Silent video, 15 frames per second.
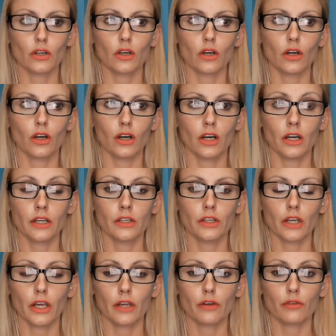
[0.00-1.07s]
on
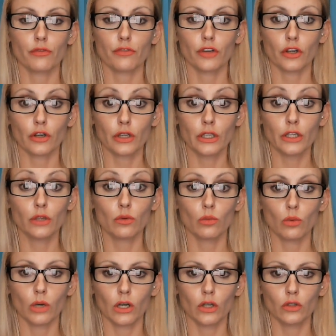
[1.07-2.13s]
a very
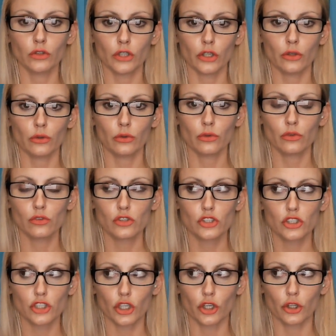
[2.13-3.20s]
well-known
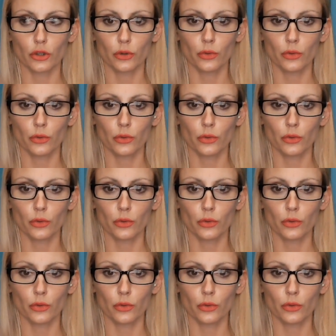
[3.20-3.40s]
show